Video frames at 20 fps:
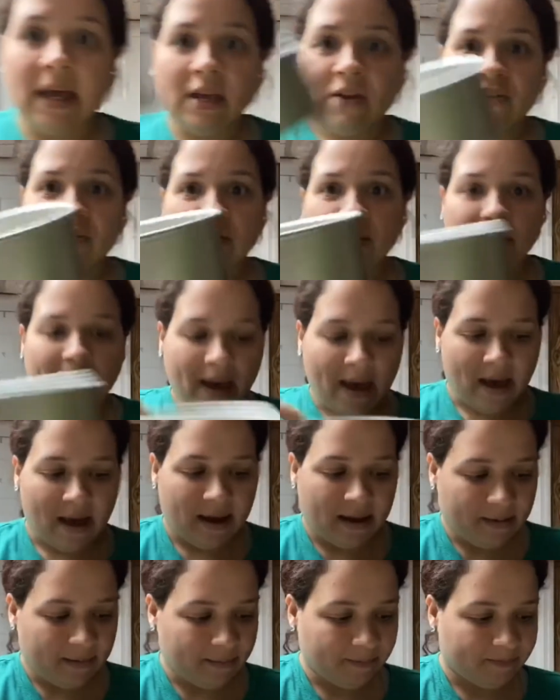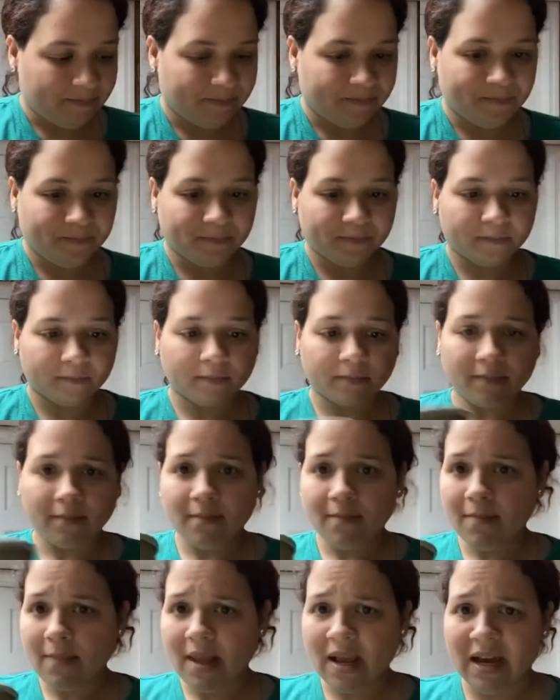the pan,
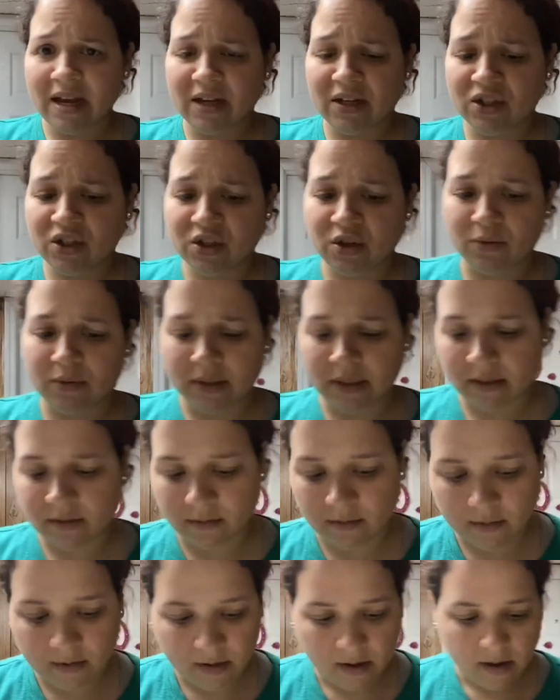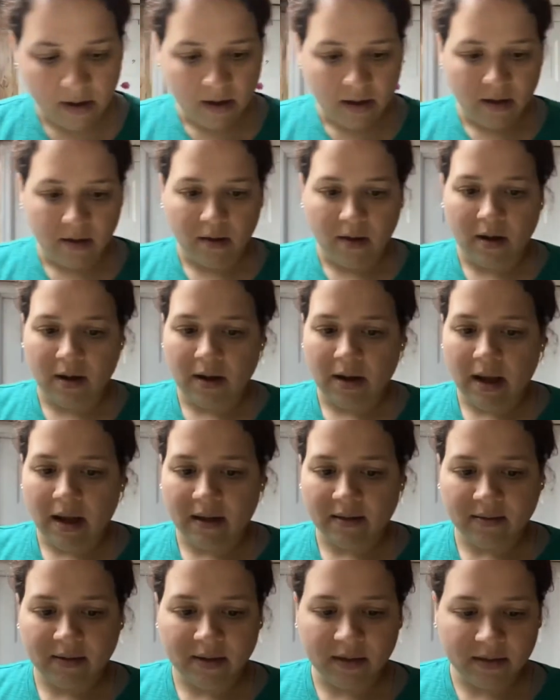and it's so little. Unlock
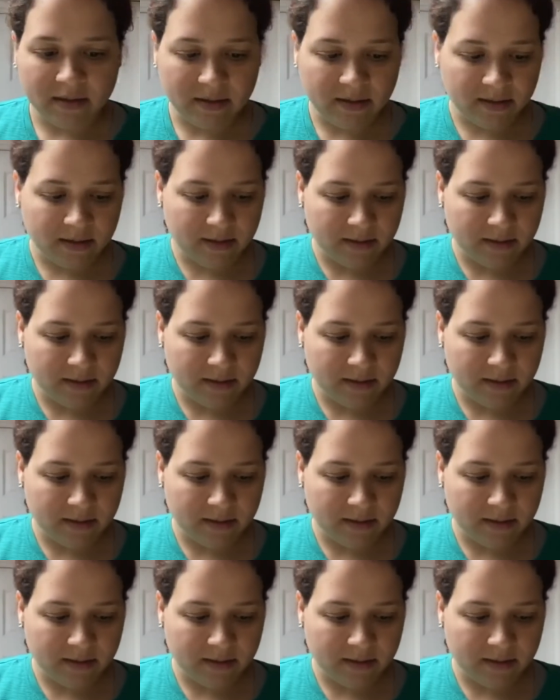this,